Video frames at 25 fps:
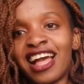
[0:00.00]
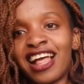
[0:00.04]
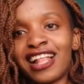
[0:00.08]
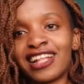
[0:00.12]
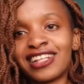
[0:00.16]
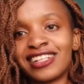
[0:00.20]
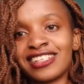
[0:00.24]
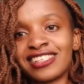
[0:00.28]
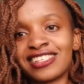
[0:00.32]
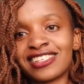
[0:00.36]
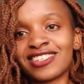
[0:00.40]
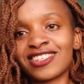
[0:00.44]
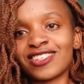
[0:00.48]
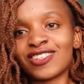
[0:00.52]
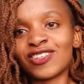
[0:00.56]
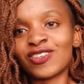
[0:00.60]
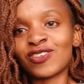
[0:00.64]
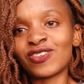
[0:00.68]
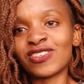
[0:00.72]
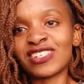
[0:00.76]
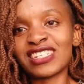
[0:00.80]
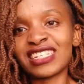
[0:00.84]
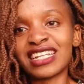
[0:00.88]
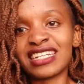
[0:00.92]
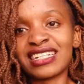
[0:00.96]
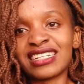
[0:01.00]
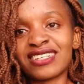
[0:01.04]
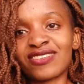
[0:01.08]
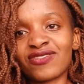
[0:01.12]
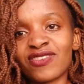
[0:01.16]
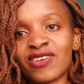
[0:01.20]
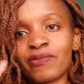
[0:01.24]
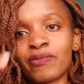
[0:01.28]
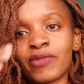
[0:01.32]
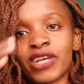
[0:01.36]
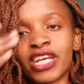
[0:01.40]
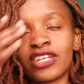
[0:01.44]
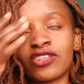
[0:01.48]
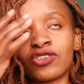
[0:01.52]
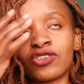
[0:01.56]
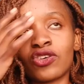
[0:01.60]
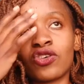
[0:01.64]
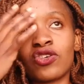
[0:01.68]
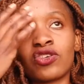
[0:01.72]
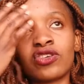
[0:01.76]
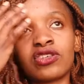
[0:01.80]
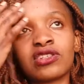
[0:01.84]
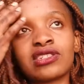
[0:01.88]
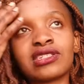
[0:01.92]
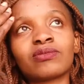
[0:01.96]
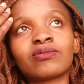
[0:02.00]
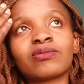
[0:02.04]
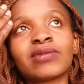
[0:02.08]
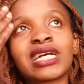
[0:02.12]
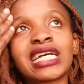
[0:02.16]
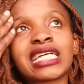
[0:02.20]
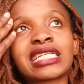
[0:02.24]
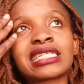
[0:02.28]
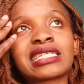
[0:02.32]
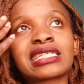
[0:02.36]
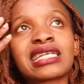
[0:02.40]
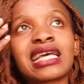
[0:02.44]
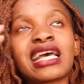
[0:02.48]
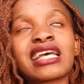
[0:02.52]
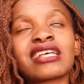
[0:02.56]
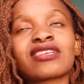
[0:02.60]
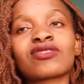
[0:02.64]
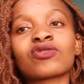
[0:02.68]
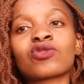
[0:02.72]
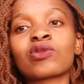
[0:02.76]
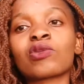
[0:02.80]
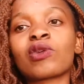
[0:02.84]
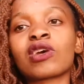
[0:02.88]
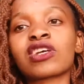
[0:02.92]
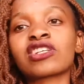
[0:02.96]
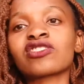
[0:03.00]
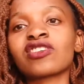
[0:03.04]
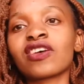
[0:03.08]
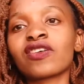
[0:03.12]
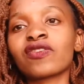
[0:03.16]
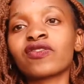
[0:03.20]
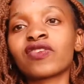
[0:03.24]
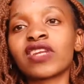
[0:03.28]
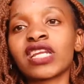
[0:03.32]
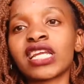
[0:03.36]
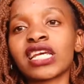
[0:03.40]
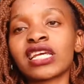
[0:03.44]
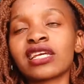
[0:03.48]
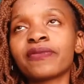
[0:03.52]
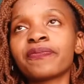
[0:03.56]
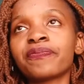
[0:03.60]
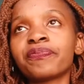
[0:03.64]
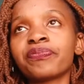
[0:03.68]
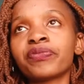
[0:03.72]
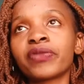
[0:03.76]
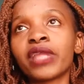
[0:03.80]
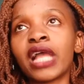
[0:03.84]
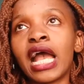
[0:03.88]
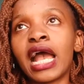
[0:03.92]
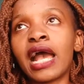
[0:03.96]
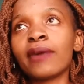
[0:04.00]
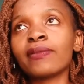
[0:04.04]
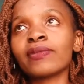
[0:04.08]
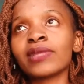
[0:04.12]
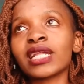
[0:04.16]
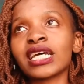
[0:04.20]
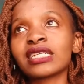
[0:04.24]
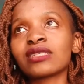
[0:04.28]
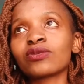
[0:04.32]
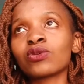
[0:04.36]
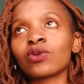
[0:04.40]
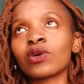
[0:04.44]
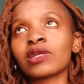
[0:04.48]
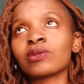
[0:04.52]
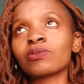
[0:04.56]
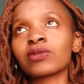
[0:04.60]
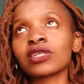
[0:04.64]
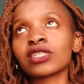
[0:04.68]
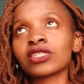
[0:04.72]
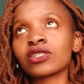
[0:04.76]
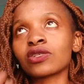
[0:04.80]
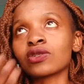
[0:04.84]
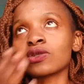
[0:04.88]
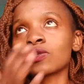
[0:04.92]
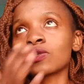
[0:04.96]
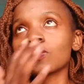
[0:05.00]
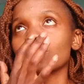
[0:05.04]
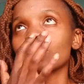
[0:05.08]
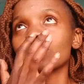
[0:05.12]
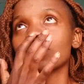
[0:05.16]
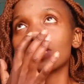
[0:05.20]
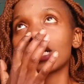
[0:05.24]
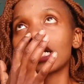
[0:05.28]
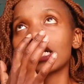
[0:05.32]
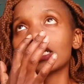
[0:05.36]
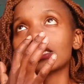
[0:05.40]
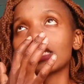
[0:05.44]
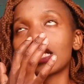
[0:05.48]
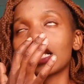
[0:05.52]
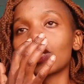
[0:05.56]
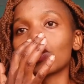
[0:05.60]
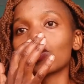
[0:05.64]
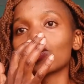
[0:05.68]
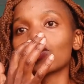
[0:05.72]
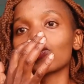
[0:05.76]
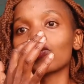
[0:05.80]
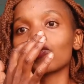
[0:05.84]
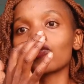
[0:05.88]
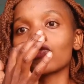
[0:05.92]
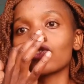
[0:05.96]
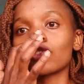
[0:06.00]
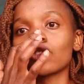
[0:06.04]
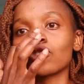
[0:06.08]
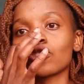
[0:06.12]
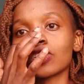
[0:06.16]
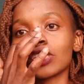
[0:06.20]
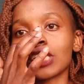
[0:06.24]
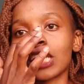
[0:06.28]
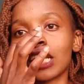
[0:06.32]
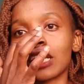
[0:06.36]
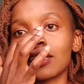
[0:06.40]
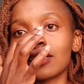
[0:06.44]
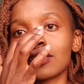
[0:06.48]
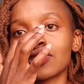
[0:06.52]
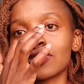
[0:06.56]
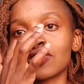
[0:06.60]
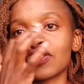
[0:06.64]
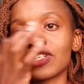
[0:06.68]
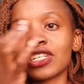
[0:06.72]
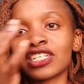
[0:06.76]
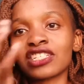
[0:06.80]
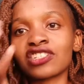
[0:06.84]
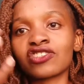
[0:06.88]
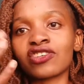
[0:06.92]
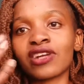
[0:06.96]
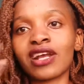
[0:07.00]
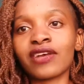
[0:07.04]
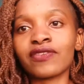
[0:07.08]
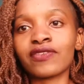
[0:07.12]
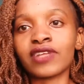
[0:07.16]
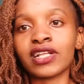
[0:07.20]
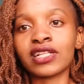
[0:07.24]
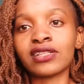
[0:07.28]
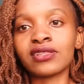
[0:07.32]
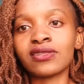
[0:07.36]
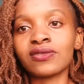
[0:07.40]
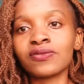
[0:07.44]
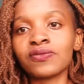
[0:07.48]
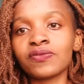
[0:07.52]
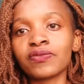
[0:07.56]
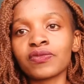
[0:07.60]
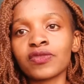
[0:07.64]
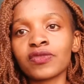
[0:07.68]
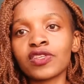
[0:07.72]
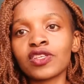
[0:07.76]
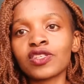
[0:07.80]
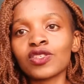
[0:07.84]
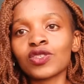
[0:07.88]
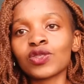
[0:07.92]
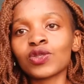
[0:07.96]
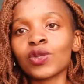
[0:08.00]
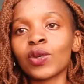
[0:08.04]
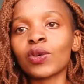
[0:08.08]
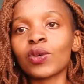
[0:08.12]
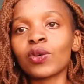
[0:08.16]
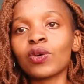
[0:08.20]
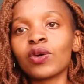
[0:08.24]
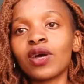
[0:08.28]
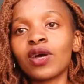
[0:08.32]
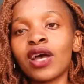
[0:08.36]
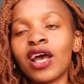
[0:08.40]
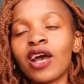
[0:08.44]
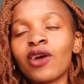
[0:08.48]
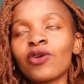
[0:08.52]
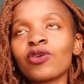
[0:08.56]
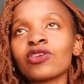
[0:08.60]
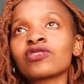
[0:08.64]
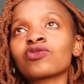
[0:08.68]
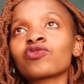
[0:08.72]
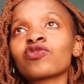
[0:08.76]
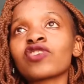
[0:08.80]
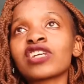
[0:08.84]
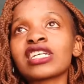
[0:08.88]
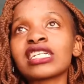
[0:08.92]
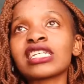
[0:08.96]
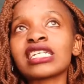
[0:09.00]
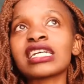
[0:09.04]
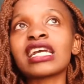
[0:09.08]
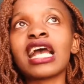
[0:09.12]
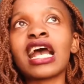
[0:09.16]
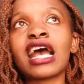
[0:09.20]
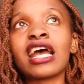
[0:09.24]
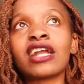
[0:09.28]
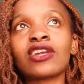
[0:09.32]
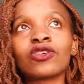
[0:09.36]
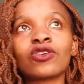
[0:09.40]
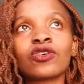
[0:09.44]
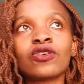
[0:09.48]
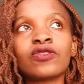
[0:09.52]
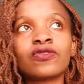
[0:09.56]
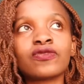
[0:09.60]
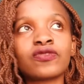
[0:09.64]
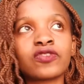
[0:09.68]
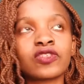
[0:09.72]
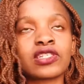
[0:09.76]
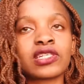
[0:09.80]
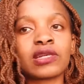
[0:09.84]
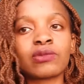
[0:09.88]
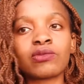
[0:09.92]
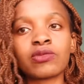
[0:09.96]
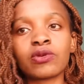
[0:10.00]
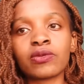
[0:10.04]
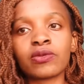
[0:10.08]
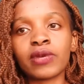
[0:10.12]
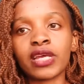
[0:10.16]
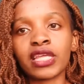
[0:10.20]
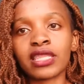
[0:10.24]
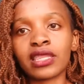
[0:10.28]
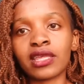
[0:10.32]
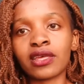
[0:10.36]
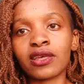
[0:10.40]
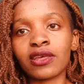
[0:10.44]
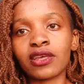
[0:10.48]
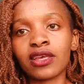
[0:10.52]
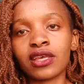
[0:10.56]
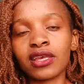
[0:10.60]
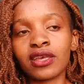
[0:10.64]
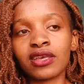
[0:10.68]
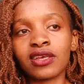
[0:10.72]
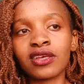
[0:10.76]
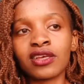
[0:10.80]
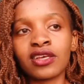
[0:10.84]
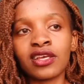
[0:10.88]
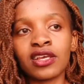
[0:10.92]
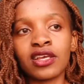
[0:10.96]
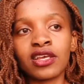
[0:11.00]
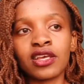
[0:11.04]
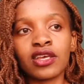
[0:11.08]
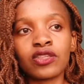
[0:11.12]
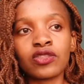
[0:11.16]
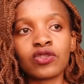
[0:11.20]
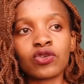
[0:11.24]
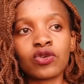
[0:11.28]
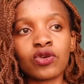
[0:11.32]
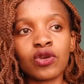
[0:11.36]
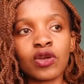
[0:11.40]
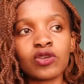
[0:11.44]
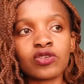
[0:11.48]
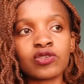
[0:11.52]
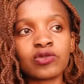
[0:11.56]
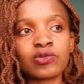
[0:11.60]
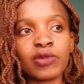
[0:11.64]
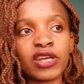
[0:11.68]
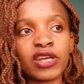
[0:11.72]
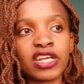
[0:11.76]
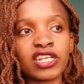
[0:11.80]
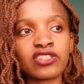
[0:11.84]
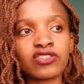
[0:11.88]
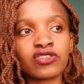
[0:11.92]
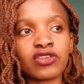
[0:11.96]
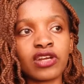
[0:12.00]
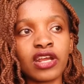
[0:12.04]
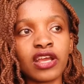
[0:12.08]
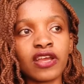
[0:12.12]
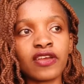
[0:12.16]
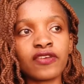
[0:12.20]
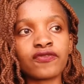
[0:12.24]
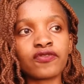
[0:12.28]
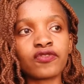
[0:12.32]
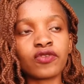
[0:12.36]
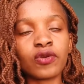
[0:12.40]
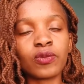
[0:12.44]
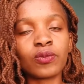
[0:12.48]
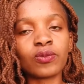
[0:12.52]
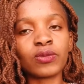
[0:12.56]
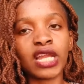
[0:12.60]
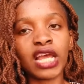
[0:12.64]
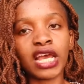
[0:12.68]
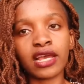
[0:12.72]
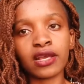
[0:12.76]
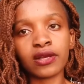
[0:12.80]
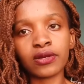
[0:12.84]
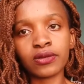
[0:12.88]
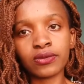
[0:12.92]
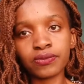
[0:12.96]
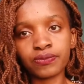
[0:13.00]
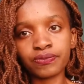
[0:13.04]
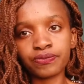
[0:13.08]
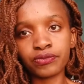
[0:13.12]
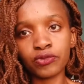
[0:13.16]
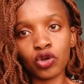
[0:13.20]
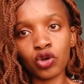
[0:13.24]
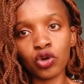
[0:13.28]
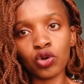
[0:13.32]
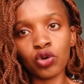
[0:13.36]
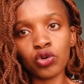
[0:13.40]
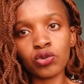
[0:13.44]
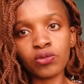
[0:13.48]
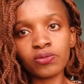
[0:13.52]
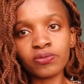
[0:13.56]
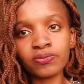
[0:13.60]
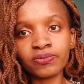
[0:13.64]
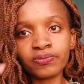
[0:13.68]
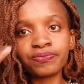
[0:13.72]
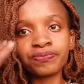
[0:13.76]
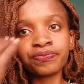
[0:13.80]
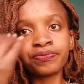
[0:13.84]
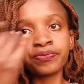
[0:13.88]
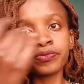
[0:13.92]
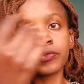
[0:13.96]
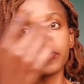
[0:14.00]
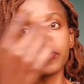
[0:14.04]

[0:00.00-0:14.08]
curls to still remain on, but as we were traveling, I'm that one person who has a lot of nausea to get travel. So I was very uncomfortable by the throughout my drive from like home